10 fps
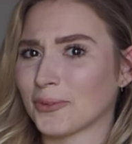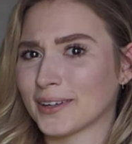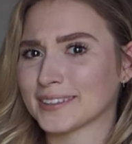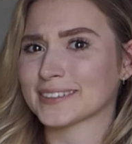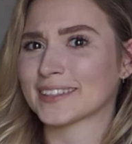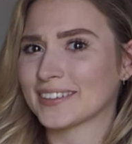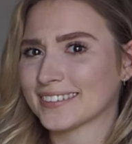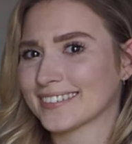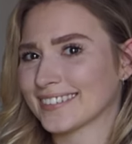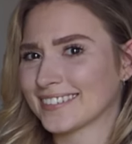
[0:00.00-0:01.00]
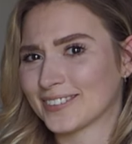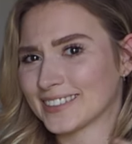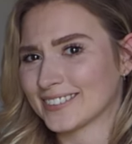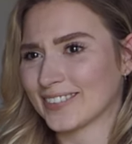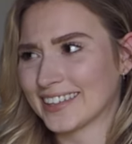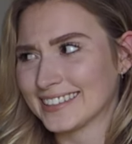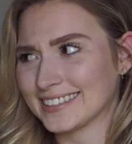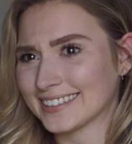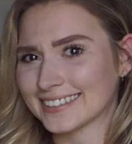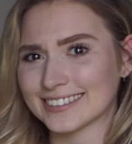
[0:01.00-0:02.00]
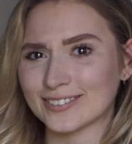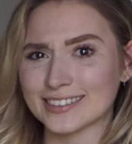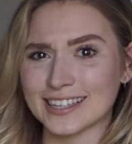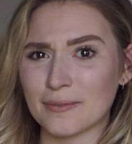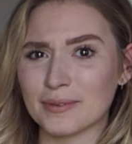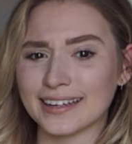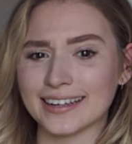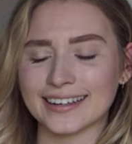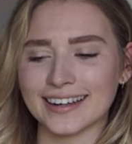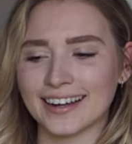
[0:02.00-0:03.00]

what is this? What's happening?